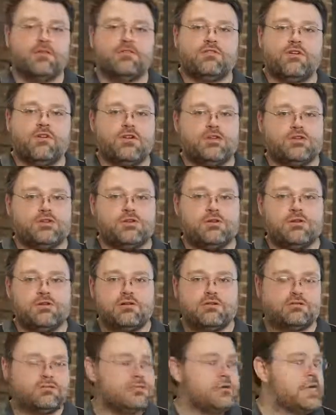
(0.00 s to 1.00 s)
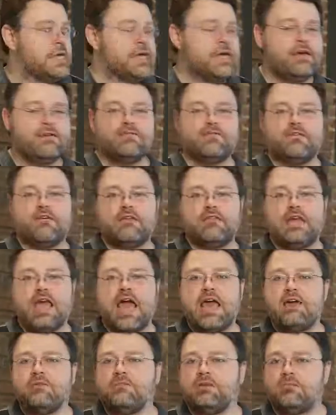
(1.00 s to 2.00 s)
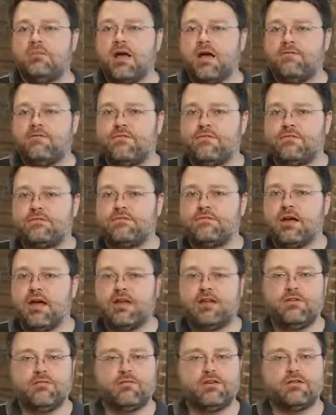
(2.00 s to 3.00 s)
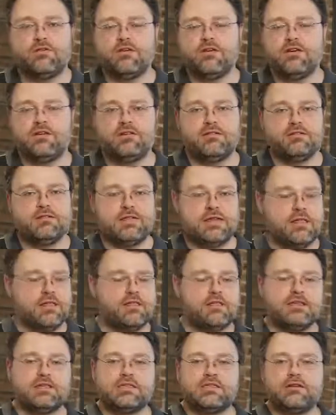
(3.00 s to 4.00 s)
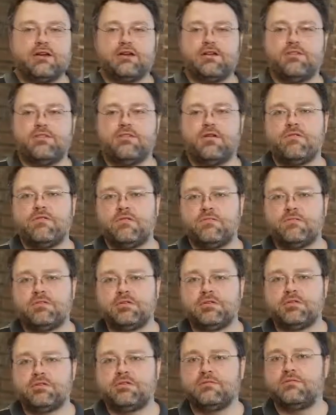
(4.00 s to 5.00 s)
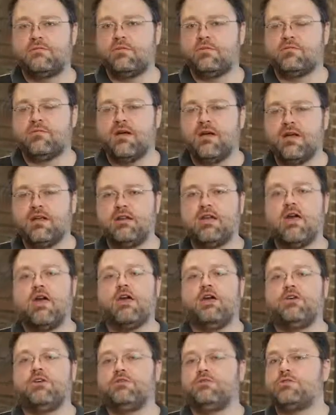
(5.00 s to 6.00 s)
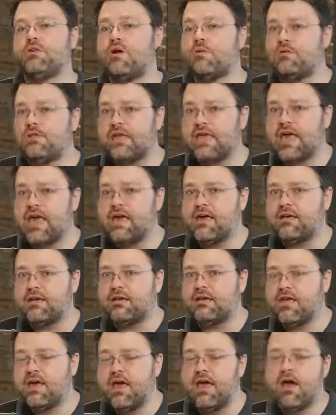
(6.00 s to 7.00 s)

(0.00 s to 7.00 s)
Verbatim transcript: So in short, if you're on the A M D platform and you want to run this on a Threadripper system with RAID, you totally can.